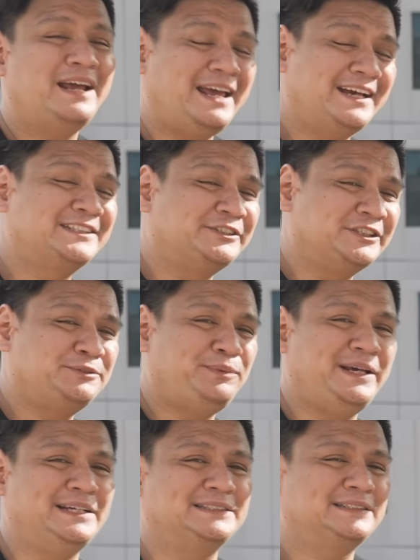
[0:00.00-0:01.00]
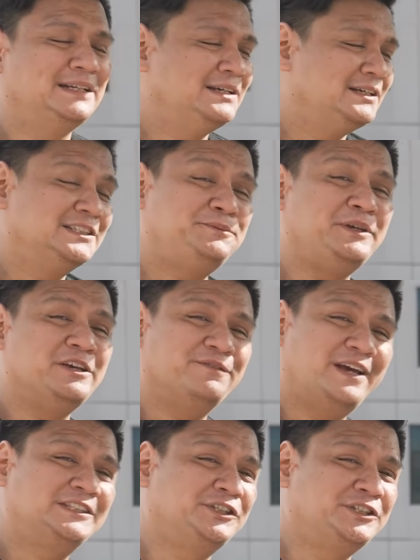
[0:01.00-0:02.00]
extra space. Speaking of
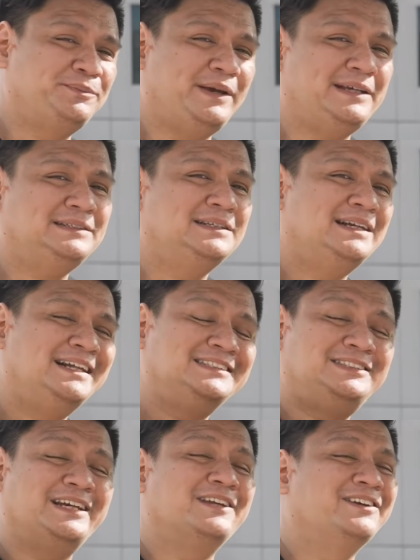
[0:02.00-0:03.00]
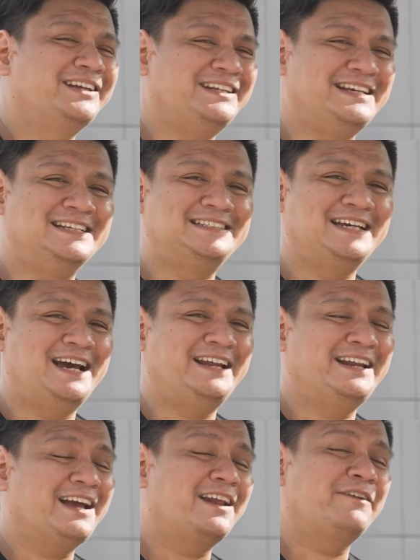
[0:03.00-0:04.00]
extra space, let's take a look at the inside, and
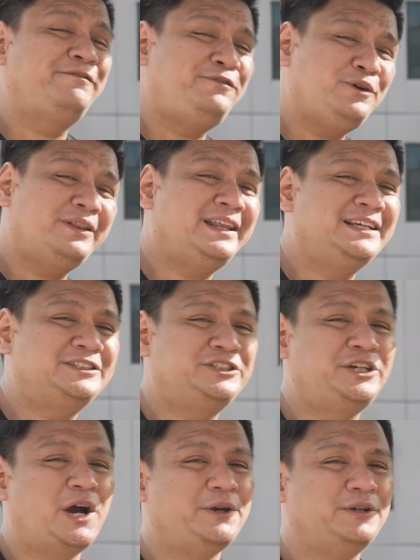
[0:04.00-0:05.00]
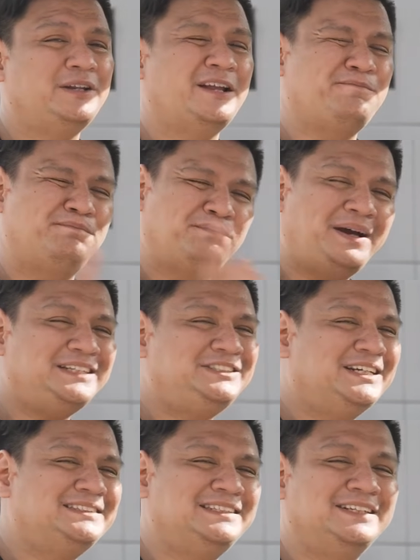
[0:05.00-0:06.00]
I got a few things to show you that might
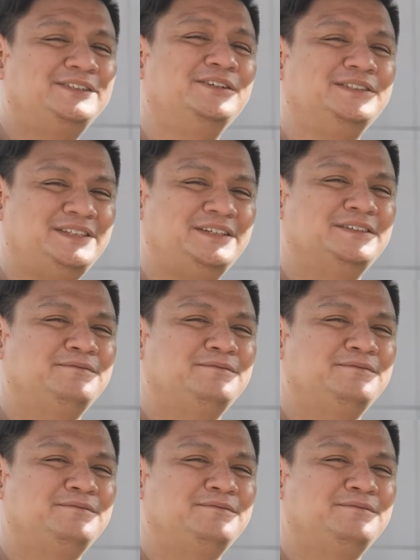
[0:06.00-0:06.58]
just interest you.